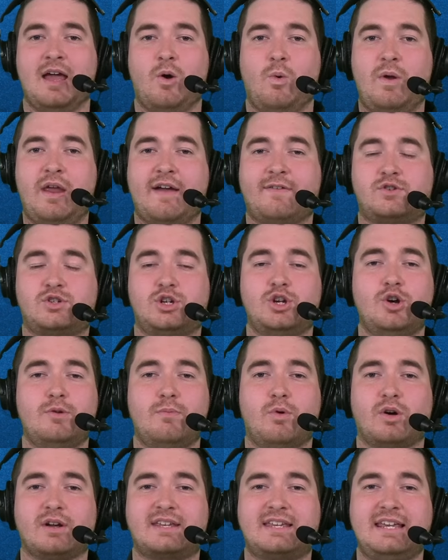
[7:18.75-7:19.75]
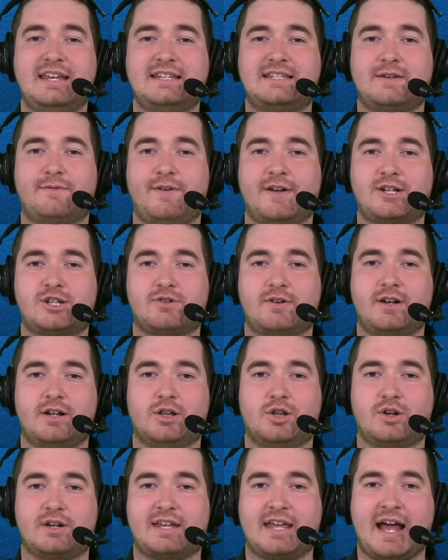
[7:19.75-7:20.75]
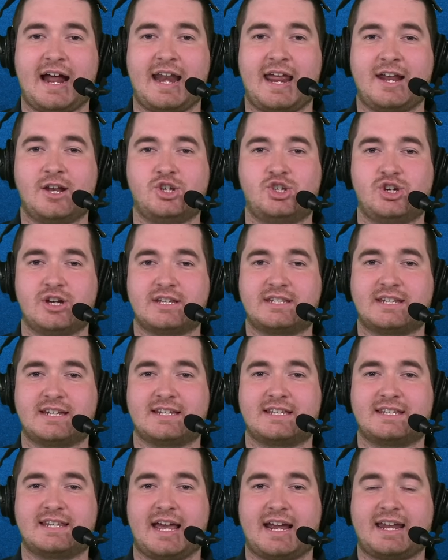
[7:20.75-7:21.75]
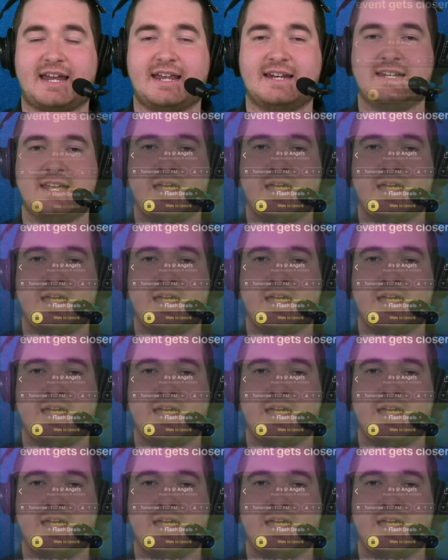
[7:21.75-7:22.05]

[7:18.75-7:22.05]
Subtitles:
We have two more keys to victory to look at in just a second.